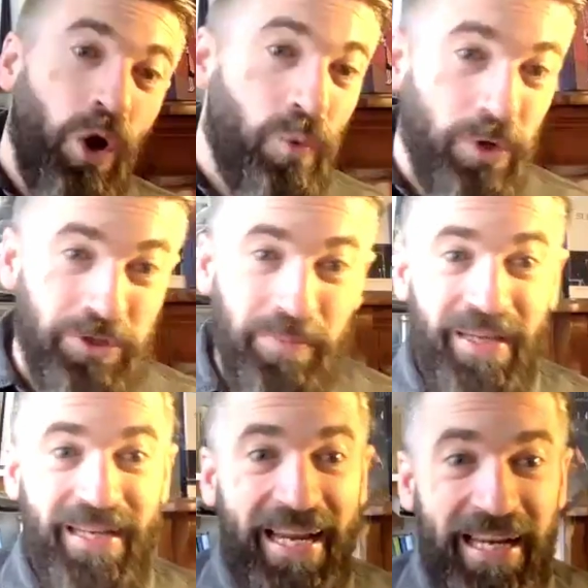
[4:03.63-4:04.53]
want to
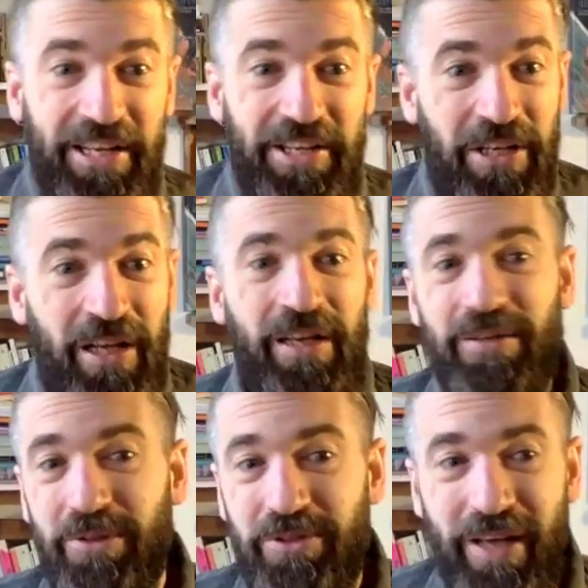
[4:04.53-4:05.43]
be in English
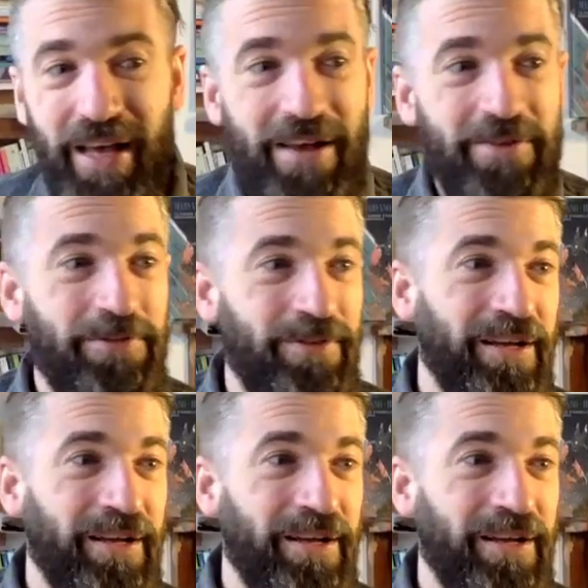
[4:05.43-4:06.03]
and want to have,